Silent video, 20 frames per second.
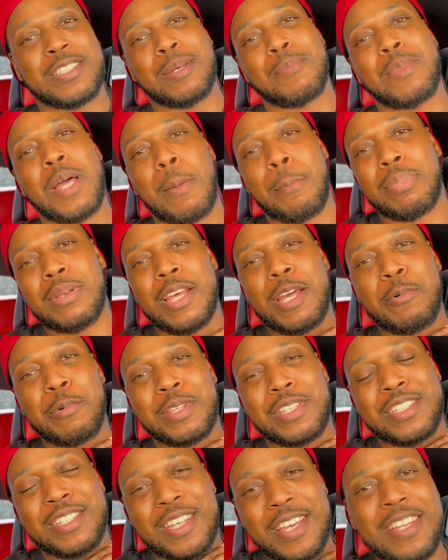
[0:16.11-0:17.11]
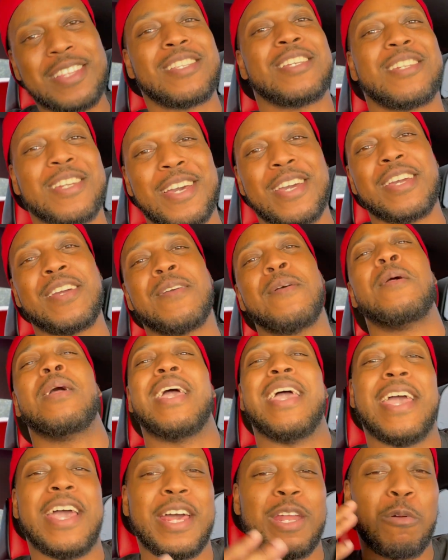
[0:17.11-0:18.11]
I'm not playing with this heat today
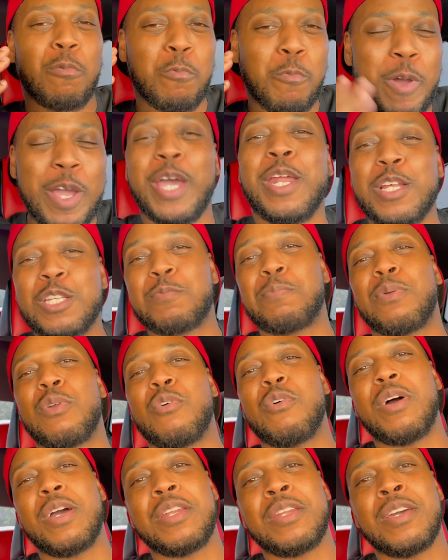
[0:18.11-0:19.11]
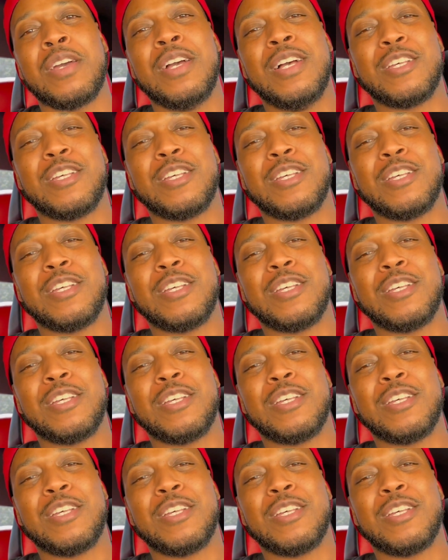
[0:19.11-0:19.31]
and the wind is blowing.